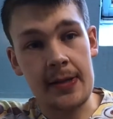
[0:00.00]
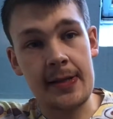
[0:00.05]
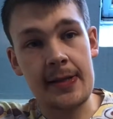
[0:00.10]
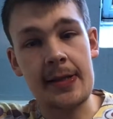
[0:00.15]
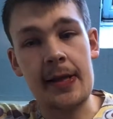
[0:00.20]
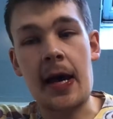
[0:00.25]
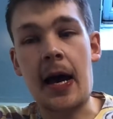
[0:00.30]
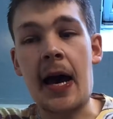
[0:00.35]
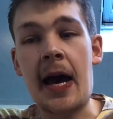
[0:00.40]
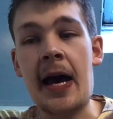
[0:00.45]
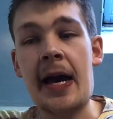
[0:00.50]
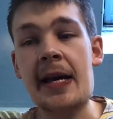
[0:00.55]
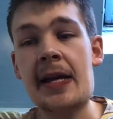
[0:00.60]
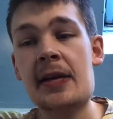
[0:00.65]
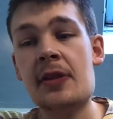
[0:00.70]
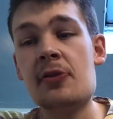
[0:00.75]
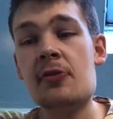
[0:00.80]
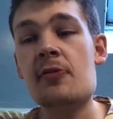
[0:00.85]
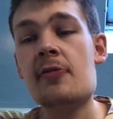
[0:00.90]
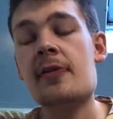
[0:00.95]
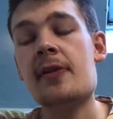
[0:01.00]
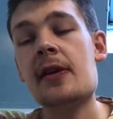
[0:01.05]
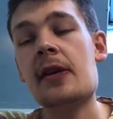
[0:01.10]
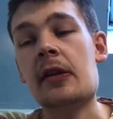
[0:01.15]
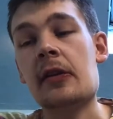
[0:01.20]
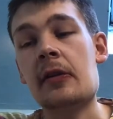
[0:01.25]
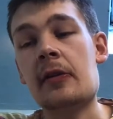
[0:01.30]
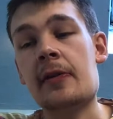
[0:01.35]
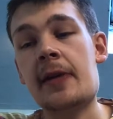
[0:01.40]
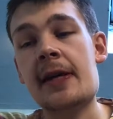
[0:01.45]
But I
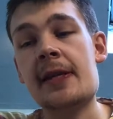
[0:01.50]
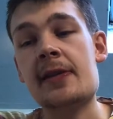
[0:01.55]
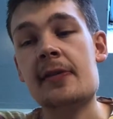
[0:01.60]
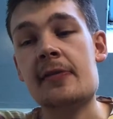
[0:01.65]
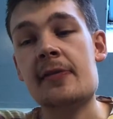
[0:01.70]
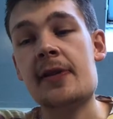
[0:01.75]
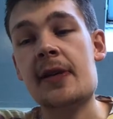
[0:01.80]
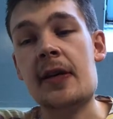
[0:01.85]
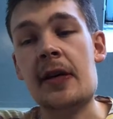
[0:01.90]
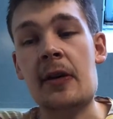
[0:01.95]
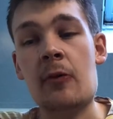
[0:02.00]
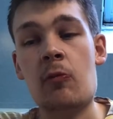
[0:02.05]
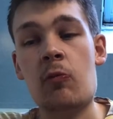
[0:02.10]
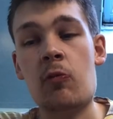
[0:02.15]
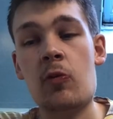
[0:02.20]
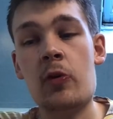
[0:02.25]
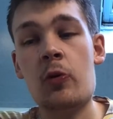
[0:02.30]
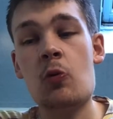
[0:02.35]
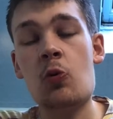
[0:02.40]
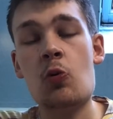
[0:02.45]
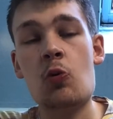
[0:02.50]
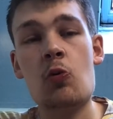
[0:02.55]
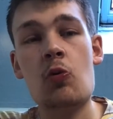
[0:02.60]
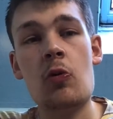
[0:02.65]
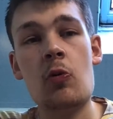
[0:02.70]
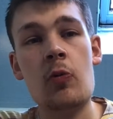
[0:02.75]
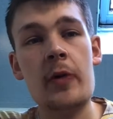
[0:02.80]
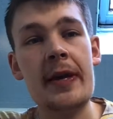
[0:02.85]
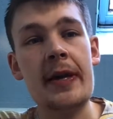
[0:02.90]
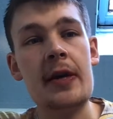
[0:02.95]
do think that Leicester City
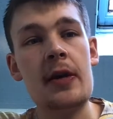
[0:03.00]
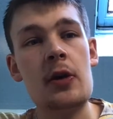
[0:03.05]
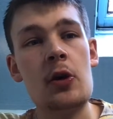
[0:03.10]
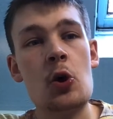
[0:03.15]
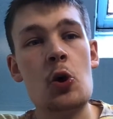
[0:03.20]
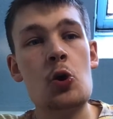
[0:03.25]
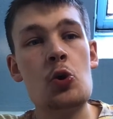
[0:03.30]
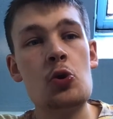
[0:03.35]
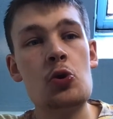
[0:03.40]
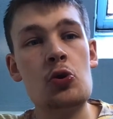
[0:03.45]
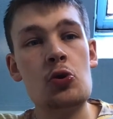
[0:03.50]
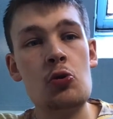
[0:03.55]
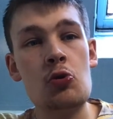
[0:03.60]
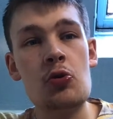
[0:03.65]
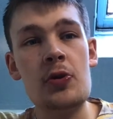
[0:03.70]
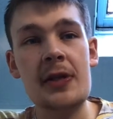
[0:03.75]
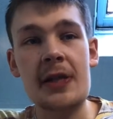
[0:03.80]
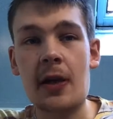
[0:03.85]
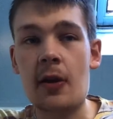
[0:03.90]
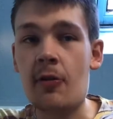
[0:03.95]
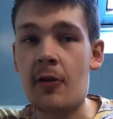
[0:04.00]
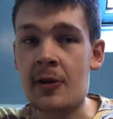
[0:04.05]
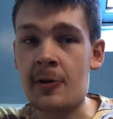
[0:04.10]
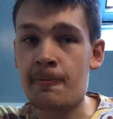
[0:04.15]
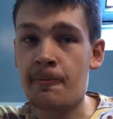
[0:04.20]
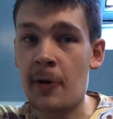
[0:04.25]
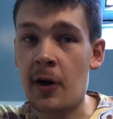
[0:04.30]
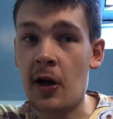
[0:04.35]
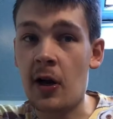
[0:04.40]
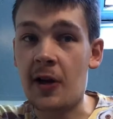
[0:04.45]
will go away to
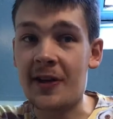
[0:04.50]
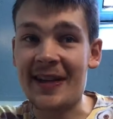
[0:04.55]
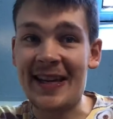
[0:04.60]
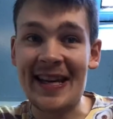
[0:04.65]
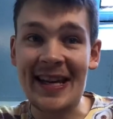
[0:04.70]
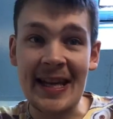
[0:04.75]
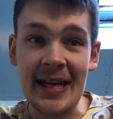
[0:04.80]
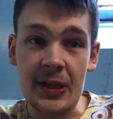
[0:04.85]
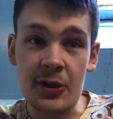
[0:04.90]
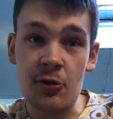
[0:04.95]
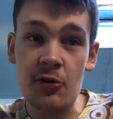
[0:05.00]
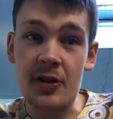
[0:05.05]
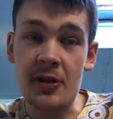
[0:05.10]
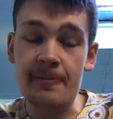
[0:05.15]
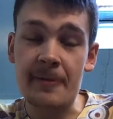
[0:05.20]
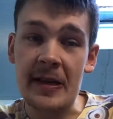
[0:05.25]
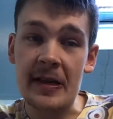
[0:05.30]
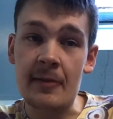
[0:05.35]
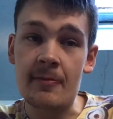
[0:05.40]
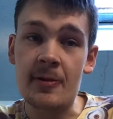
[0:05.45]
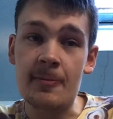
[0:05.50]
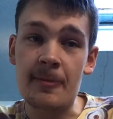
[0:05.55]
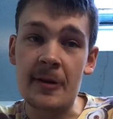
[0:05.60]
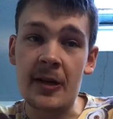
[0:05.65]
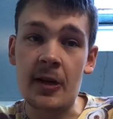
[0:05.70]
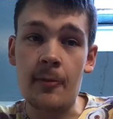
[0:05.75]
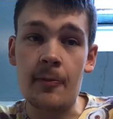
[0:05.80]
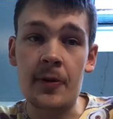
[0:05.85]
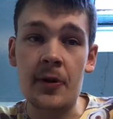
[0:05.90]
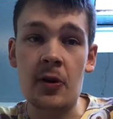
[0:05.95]
Selhurst Park, and I do
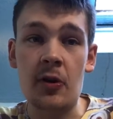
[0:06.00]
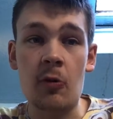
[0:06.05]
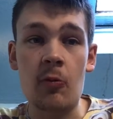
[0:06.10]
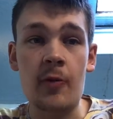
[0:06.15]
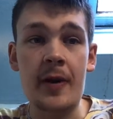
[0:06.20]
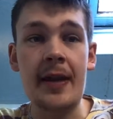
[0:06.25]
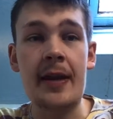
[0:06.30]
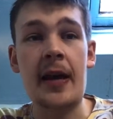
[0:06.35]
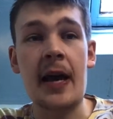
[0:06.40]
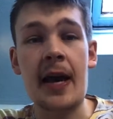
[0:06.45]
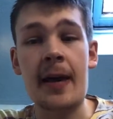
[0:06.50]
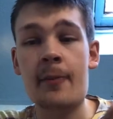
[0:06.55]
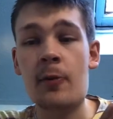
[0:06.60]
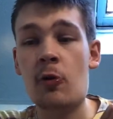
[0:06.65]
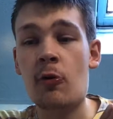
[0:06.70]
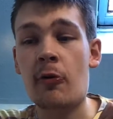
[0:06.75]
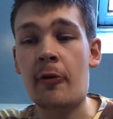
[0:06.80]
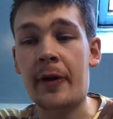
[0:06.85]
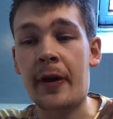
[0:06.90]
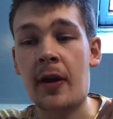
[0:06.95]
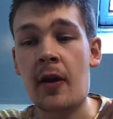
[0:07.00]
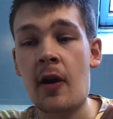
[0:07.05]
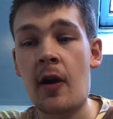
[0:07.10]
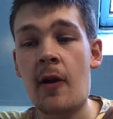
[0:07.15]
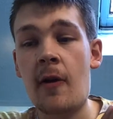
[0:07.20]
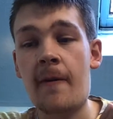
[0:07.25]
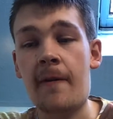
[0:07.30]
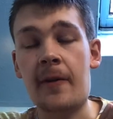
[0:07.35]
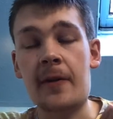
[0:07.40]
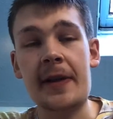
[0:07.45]
expect them to pick up another win. I'm
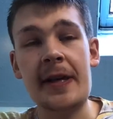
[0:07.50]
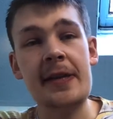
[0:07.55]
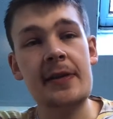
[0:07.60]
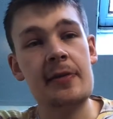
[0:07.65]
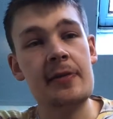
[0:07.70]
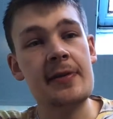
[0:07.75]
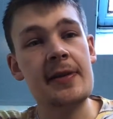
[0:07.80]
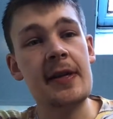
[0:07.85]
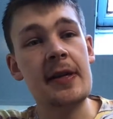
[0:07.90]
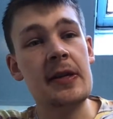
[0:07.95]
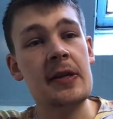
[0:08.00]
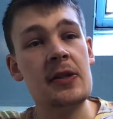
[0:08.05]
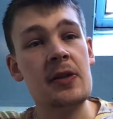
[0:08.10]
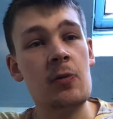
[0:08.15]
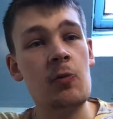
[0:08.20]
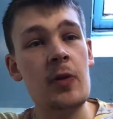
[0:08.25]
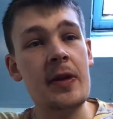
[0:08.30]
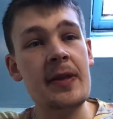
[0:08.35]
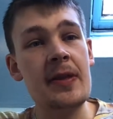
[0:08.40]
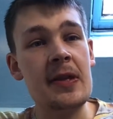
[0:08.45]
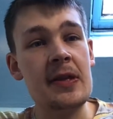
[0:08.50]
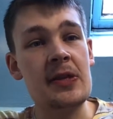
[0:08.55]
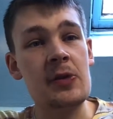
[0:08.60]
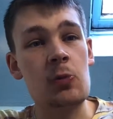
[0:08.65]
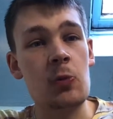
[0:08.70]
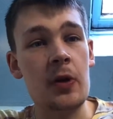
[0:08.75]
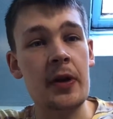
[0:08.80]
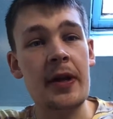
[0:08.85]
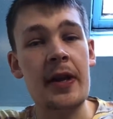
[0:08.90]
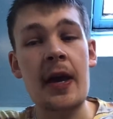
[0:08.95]
going for Leicester City to
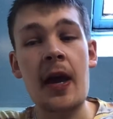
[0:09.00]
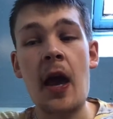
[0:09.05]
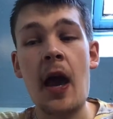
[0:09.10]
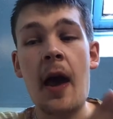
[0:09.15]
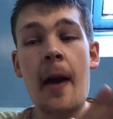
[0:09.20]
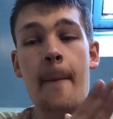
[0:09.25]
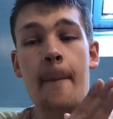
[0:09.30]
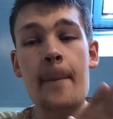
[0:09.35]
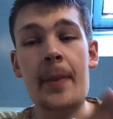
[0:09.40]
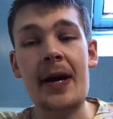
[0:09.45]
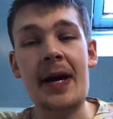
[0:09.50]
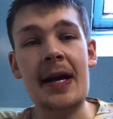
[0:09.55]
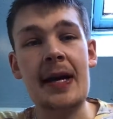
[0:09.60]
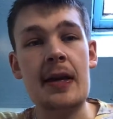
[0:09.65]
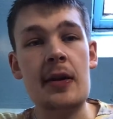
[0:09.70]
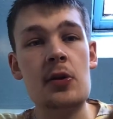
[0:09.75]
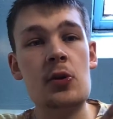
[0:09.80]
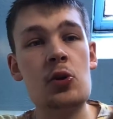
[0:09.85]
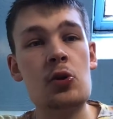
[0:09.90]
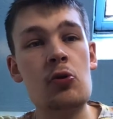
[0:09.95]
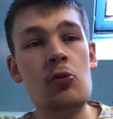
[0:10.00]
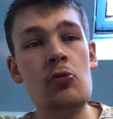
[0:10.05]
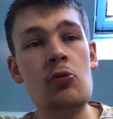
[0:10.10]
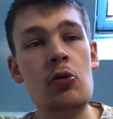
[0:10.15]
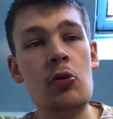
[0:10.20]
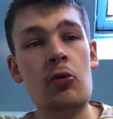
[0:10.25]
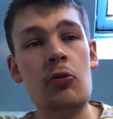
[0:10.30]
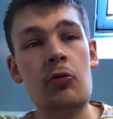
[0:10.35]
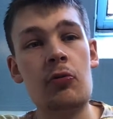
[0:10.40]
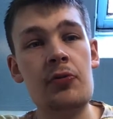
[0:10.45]
win this one by
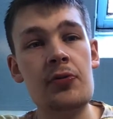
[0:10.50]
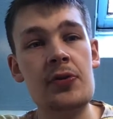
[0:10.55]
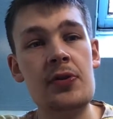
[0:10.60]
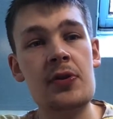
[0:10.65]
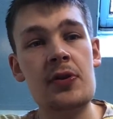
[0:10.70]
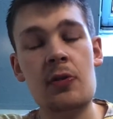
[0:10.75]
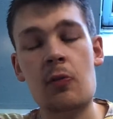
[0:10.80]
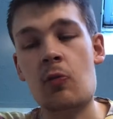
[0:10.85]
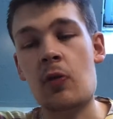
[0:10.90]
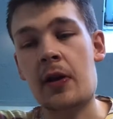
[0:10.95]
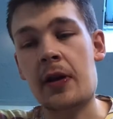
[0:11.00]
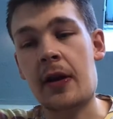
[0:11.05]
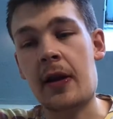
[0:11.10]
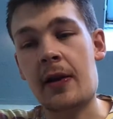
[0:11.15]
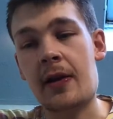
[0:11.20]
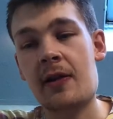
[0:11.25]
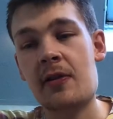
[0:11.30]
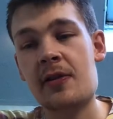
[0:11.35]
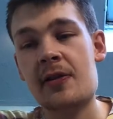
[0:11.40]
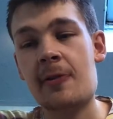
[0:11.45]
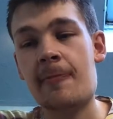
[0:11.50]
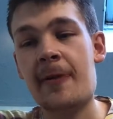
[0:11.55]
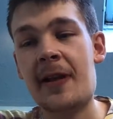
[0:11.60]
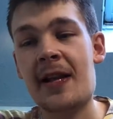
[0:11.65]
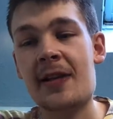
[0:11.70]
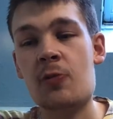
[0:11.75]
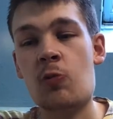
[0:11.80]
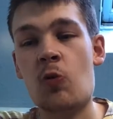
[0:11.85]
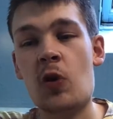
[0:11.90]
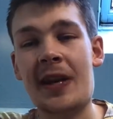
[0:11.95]
2-1.
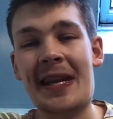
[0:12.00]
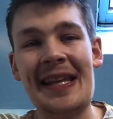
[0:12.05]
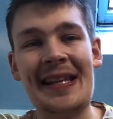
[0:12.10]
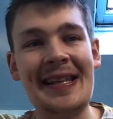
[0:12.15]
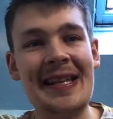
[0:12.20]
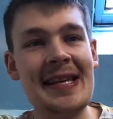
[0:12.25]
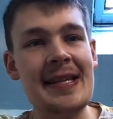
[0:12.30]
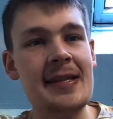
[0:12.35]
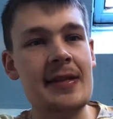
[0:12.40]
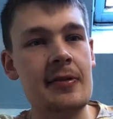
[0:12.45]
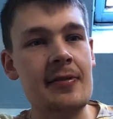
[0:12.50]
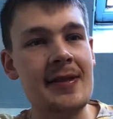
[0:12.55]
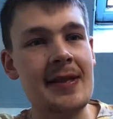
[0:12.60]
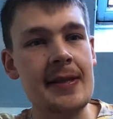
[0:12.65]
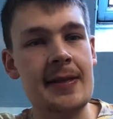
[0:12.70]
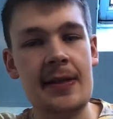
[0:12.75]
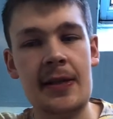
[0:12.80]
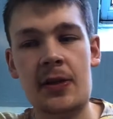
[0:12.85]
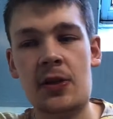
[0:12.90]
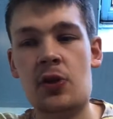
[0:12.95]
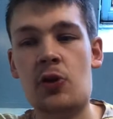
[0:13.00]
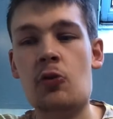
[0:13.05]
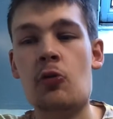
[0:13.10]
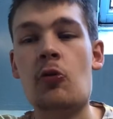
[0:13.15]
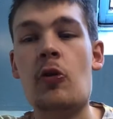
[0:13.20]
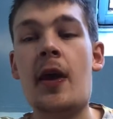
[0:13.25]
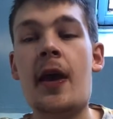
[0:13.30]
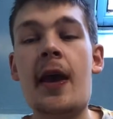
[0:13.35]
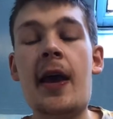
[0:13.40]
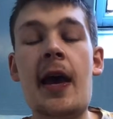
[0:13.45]
Crystal Palace 1, Leicester
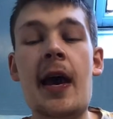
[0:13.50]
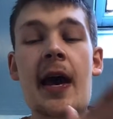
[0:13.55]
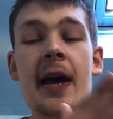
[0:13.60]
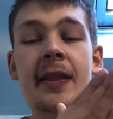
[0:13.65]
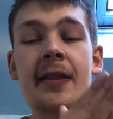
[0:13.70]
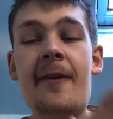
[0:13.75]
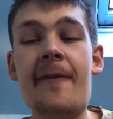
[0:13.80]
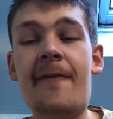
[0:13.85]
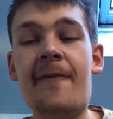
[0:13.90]
City 2.